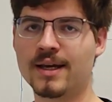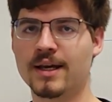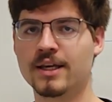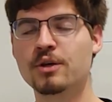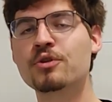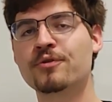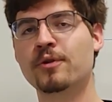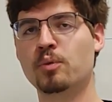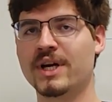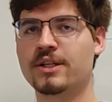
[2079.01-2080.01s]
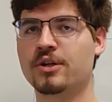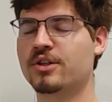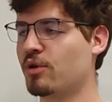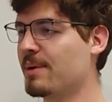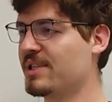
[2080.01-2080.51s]
a useful way to
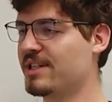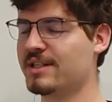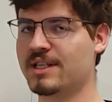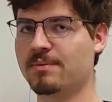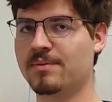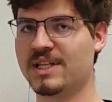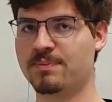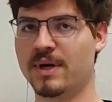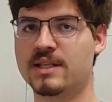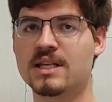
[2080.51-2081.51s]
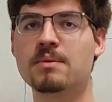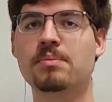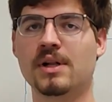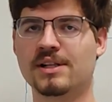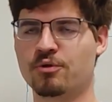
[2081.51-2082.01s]
describe a system is by its
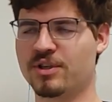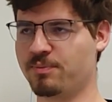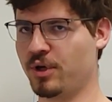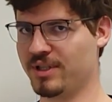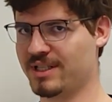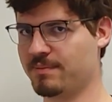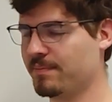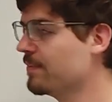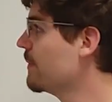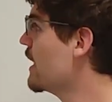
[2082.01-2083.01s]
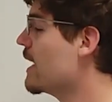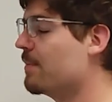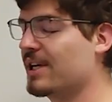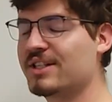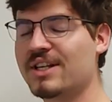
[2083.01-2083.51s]
impulse response,
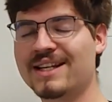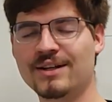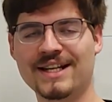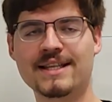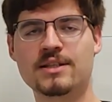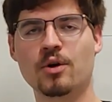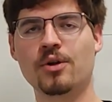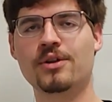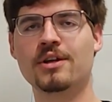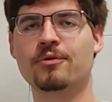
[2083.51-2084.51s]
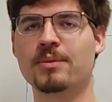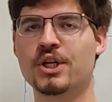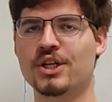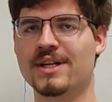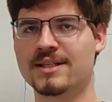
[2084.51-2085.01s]
because it contains all the
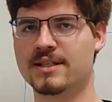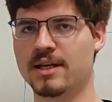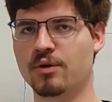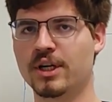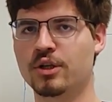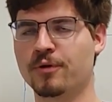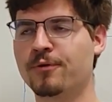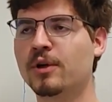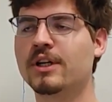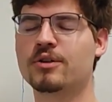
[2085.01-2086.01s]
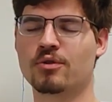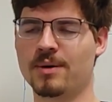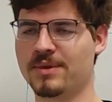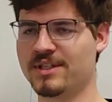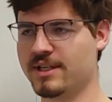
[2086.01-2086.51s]
information necessary to fully
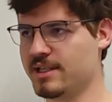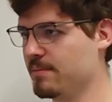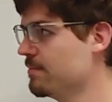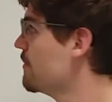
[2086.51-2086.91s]
describe the system.